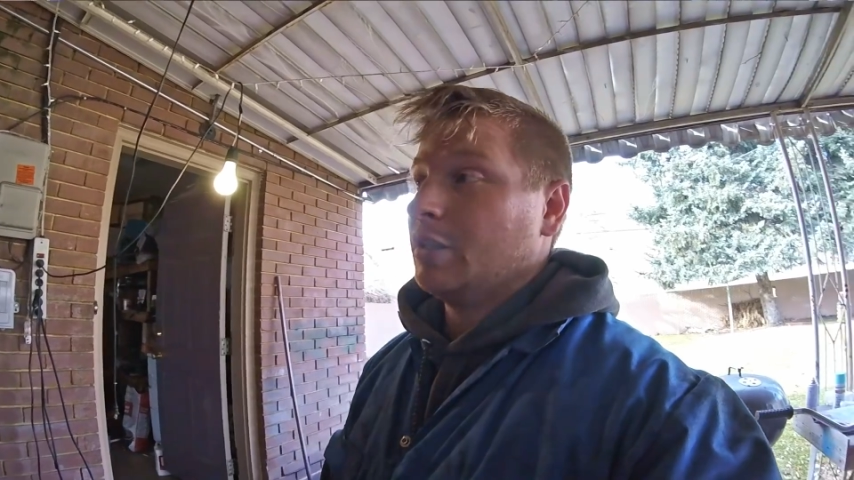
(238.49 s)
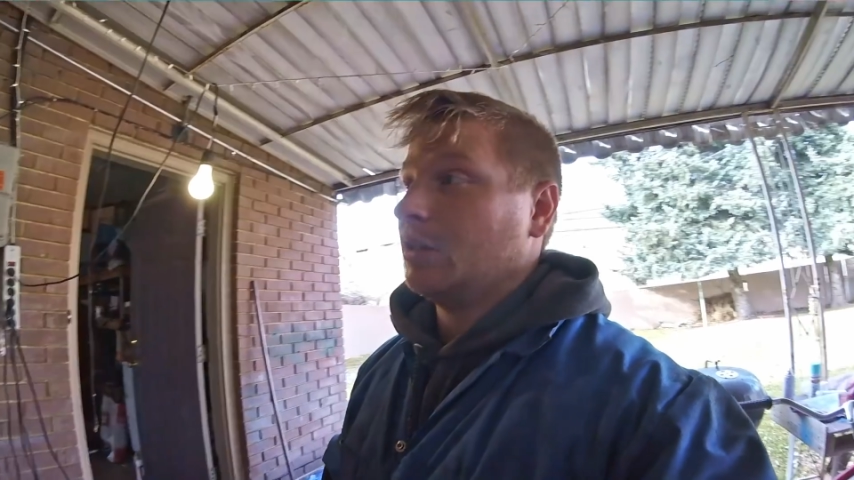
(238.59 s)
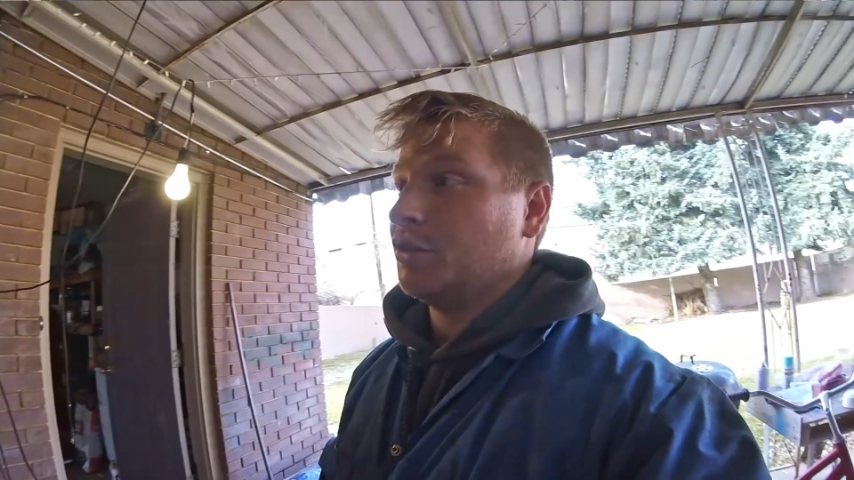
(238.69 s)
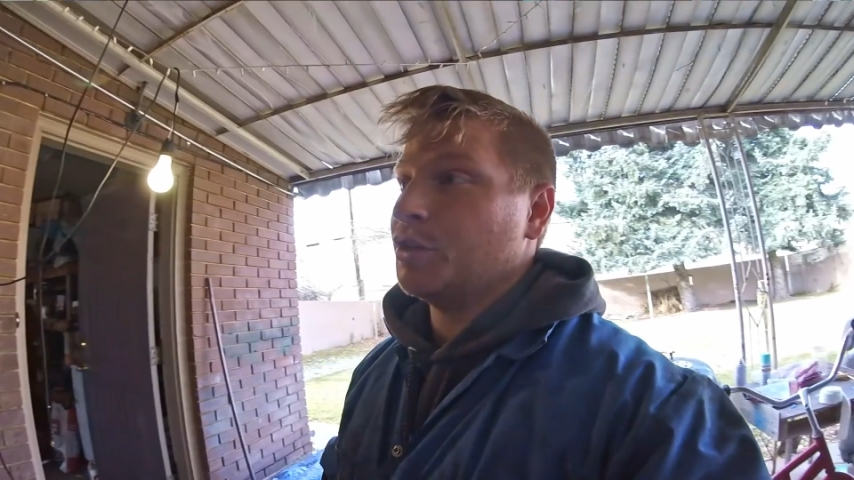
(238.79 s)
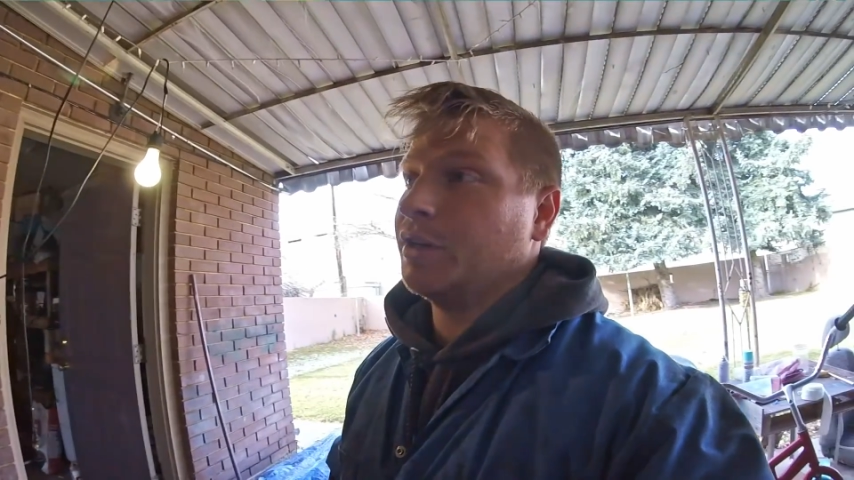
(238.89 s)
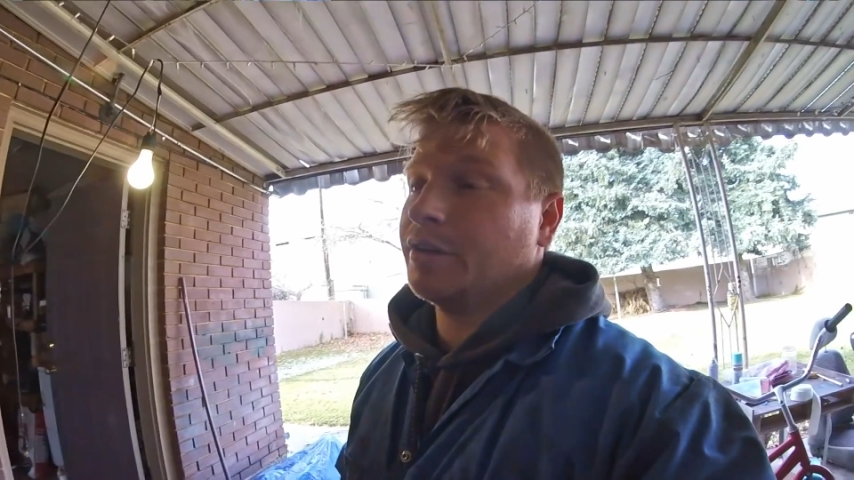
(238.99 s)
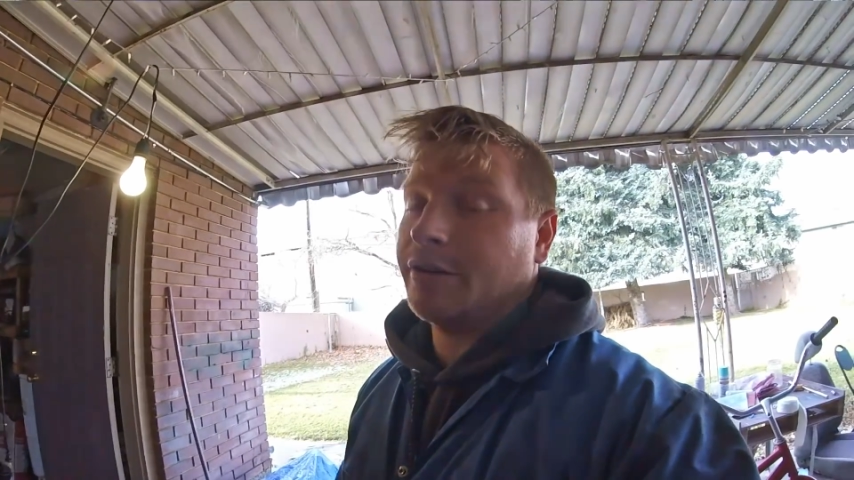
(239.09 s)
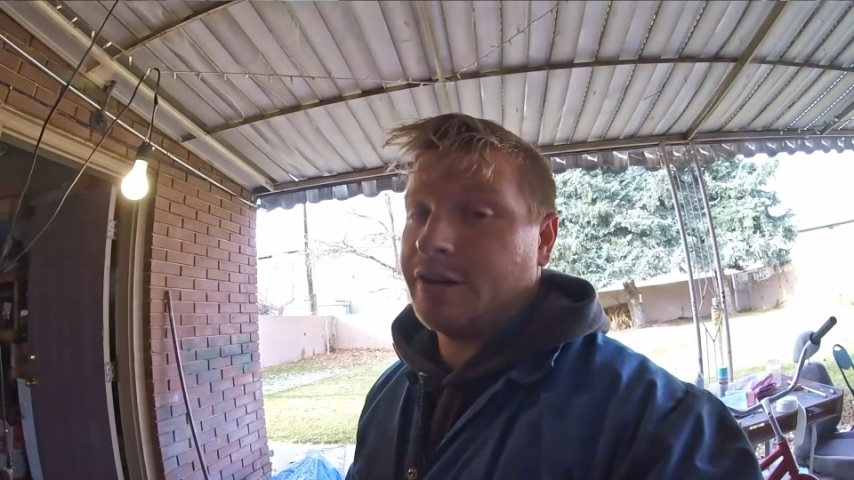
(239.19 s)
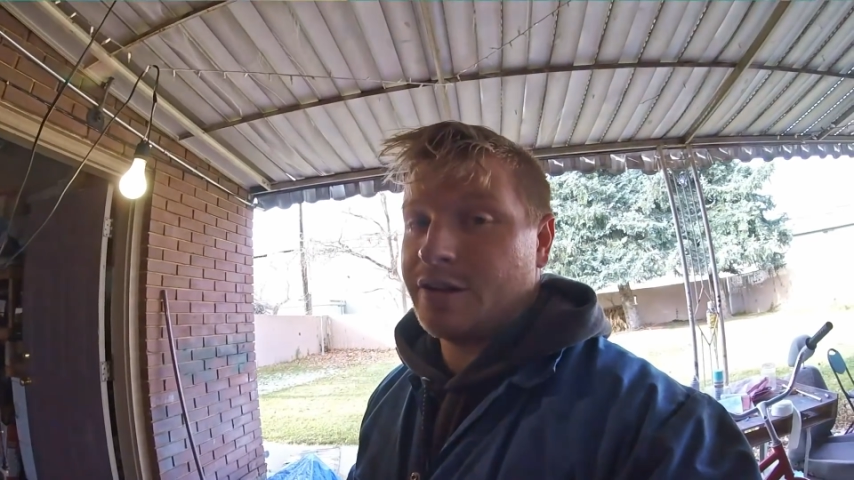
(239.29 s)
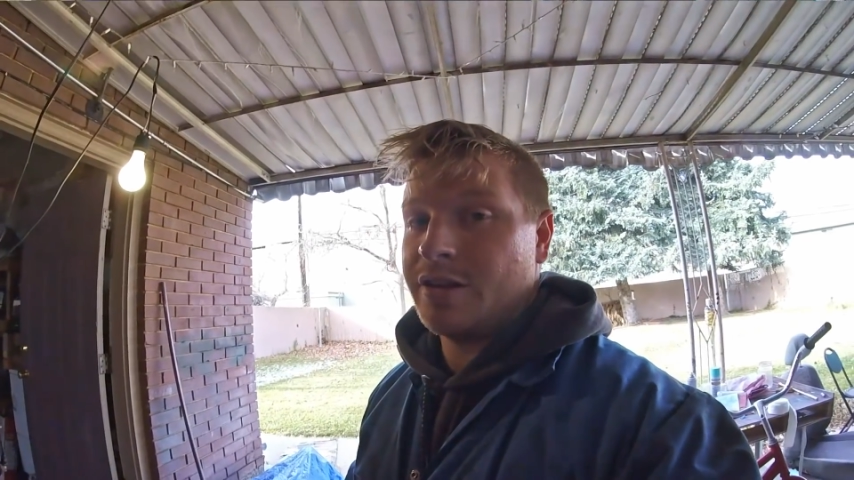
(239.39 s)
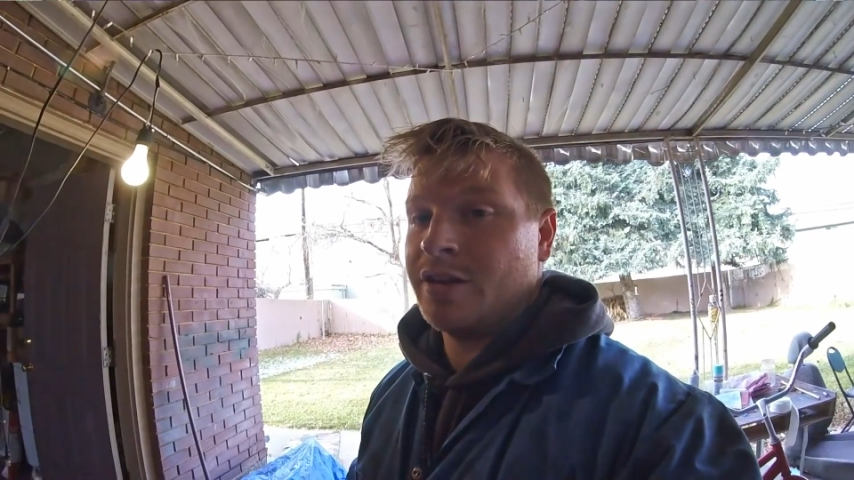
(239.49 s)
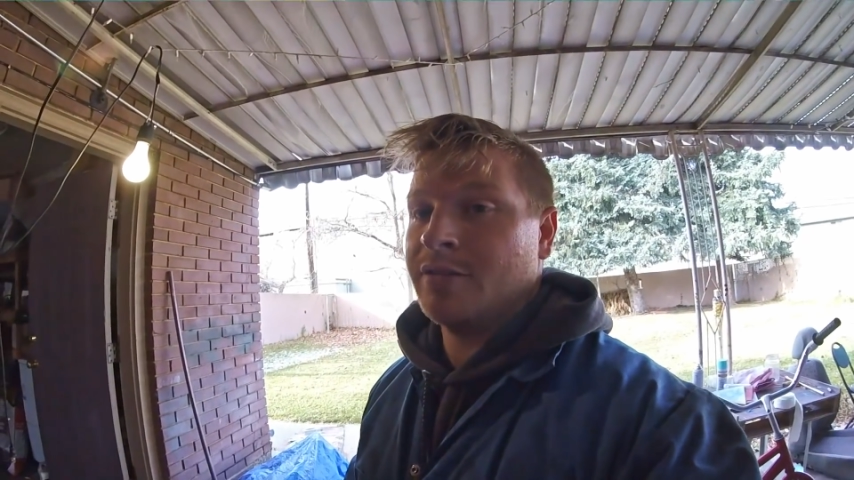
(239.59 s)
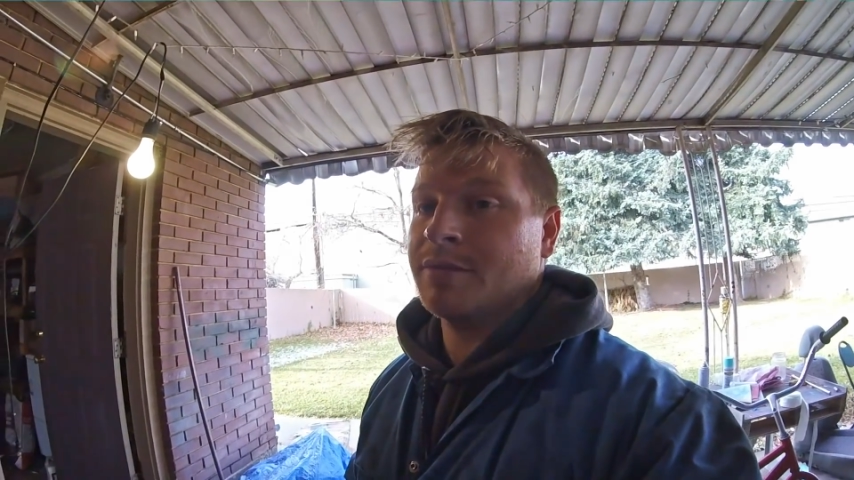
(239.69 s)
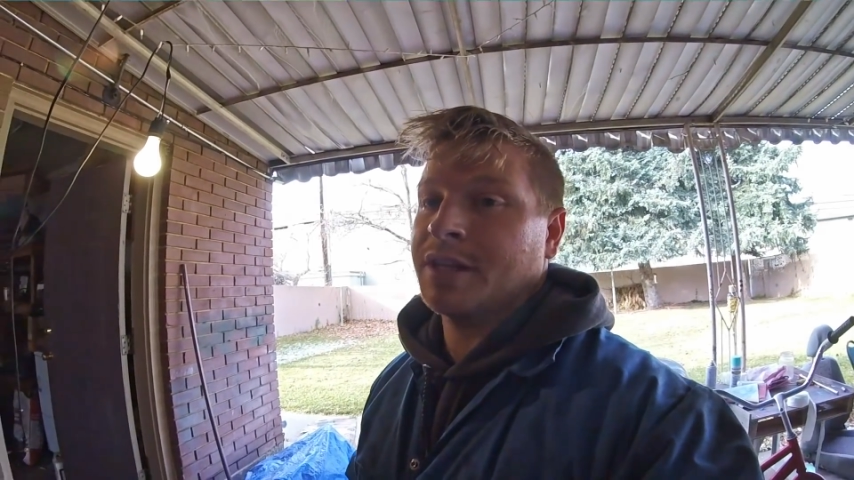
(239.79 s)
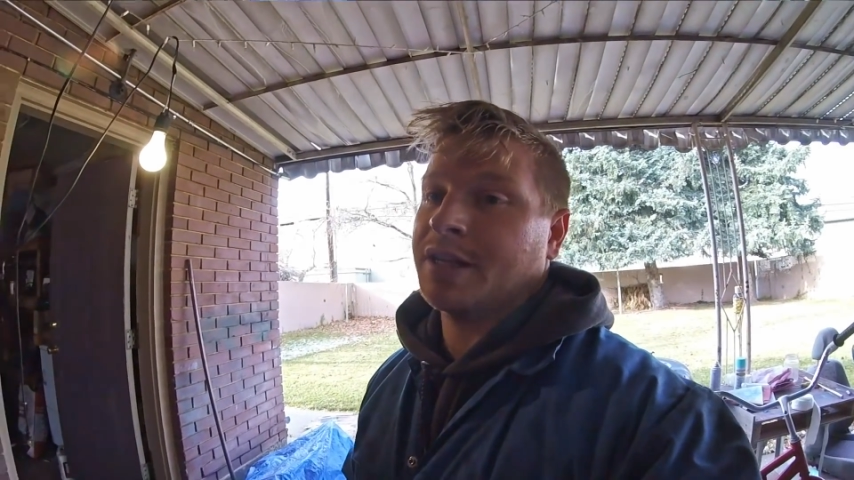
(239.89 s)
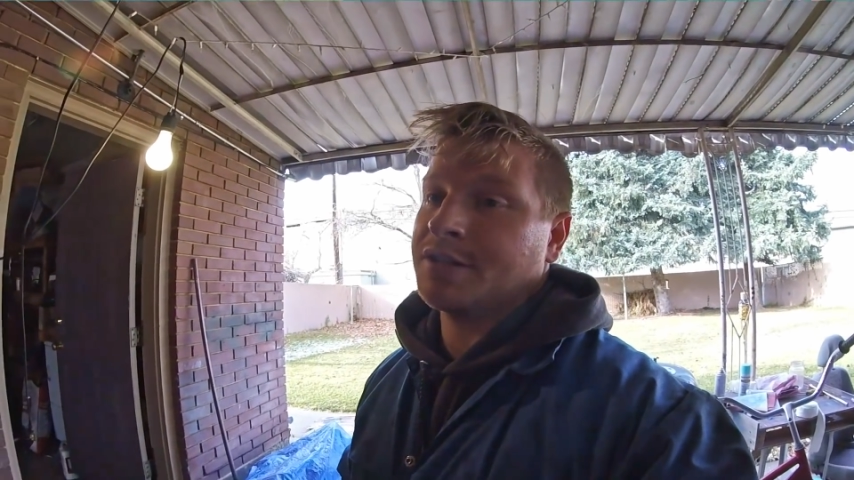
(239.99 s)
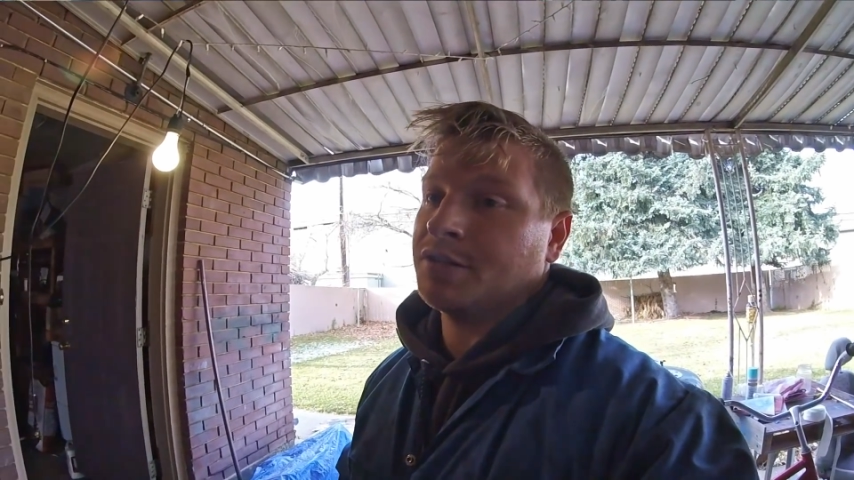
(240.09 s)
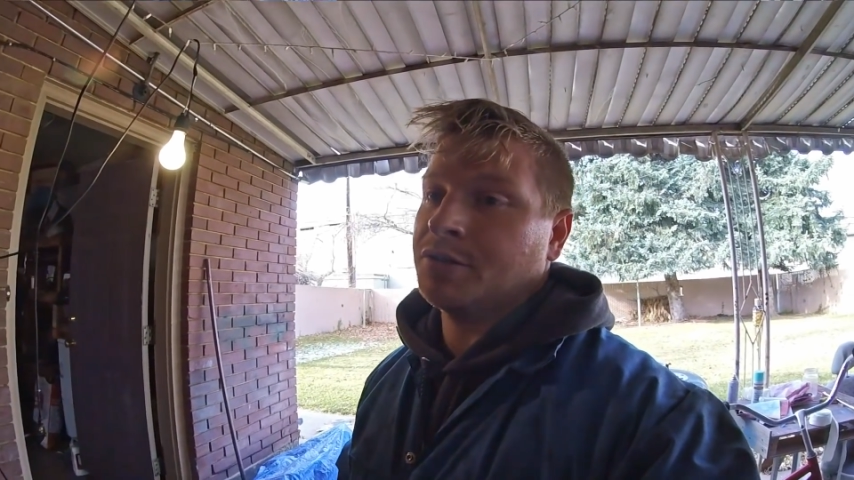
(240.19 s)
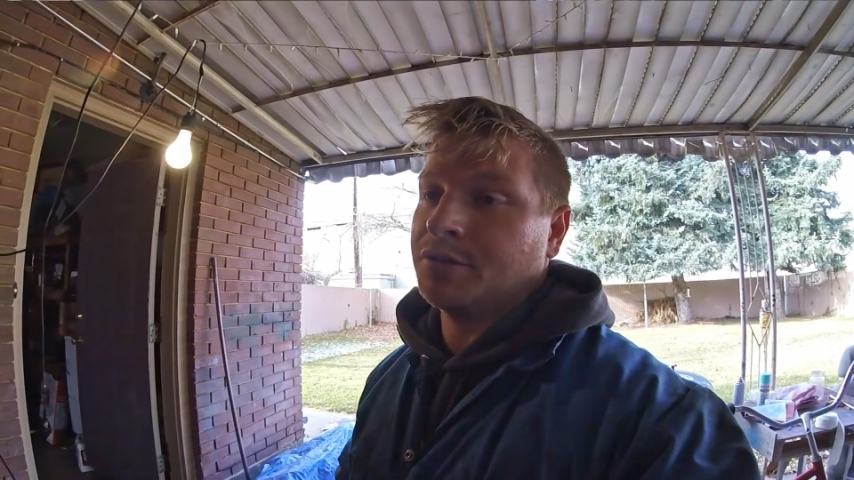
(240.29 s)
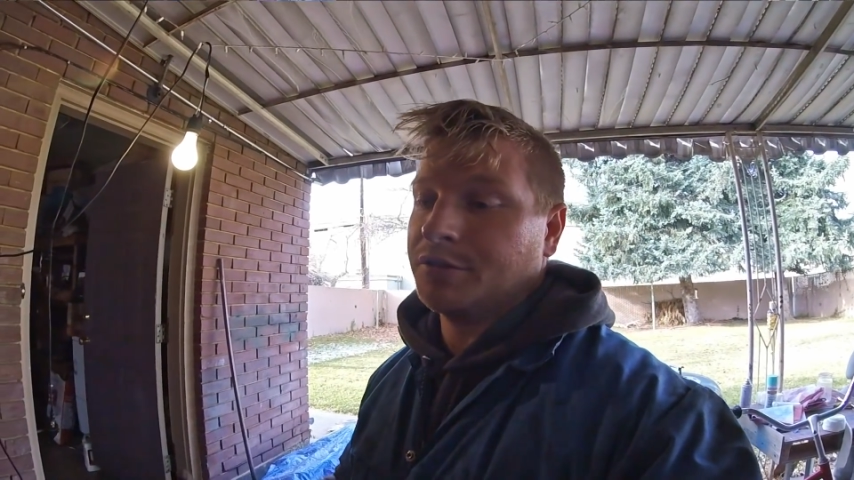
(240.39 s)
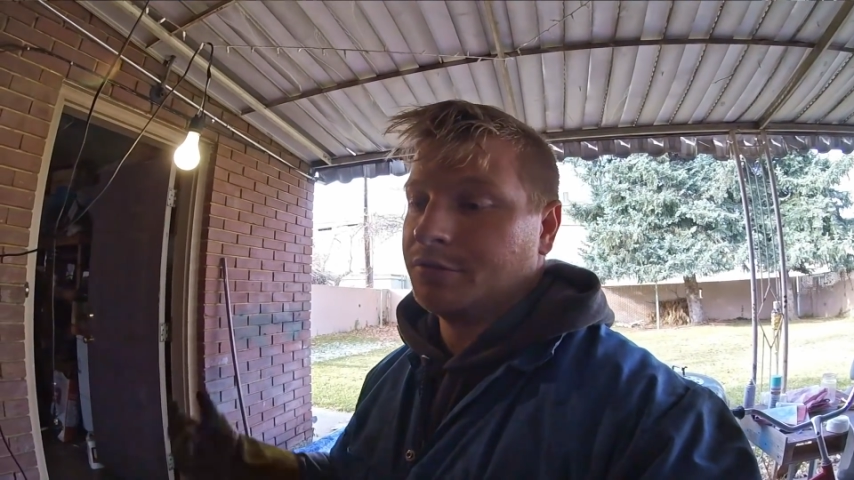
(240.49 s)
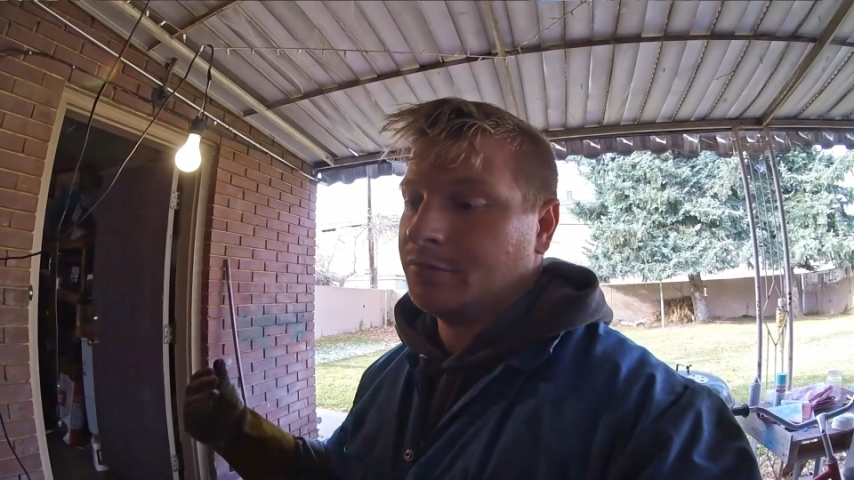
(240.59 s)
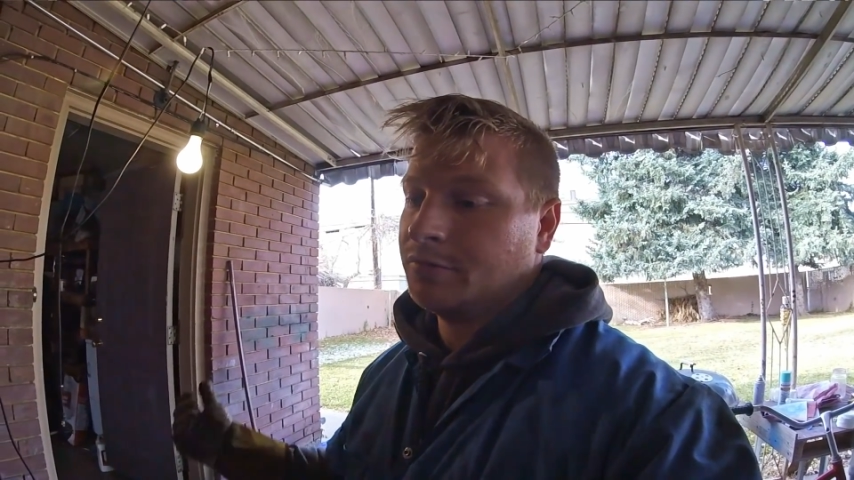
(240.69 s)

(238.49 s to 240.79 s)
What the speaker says: legit or anything, but that's an old